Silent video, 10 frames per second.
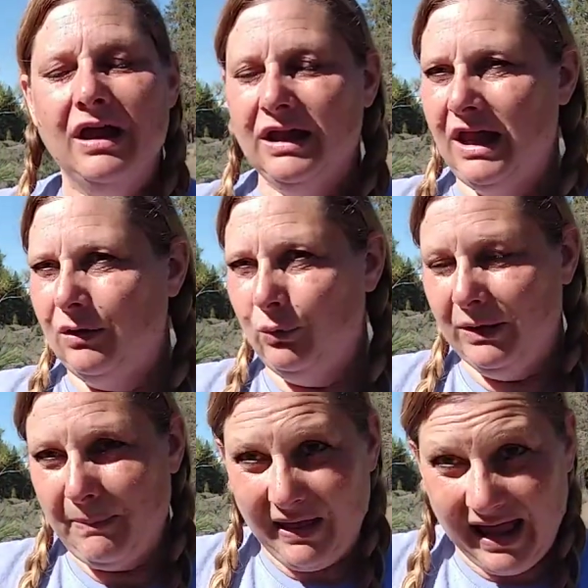Can
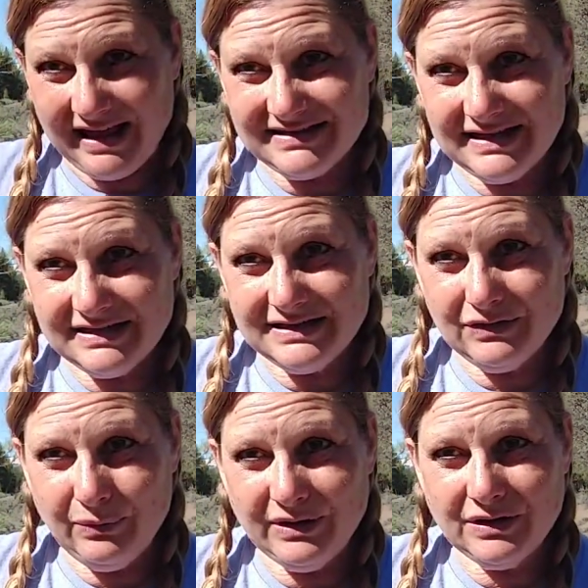we plant seeds in
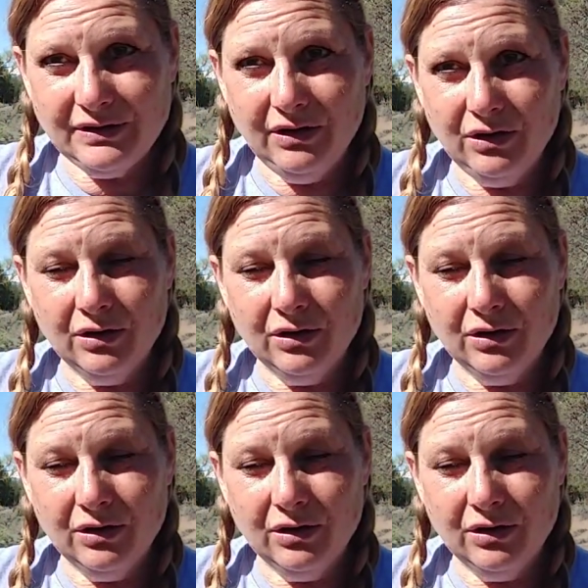the winter?